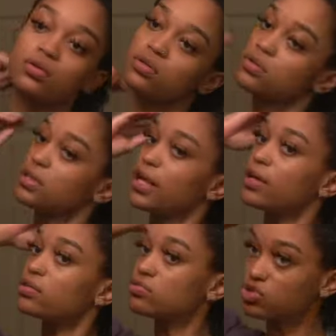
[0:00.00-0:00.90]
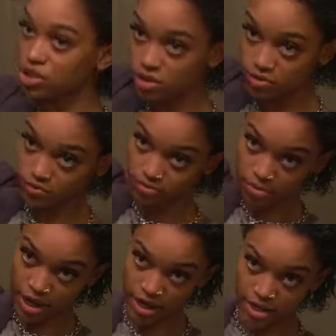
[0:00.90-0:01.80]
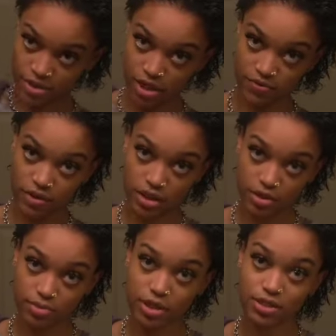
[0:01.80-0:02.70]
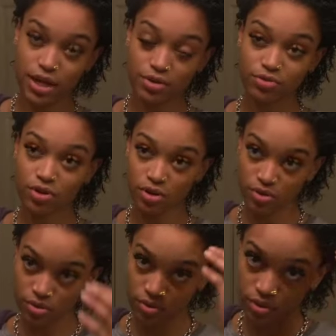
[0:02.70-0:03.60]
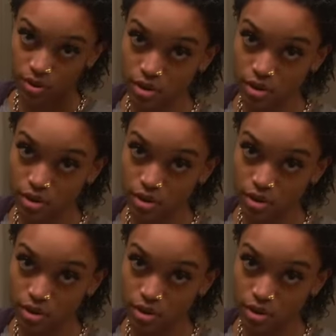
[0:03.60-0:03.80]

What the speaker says: and like just my ends and everything, because I don't know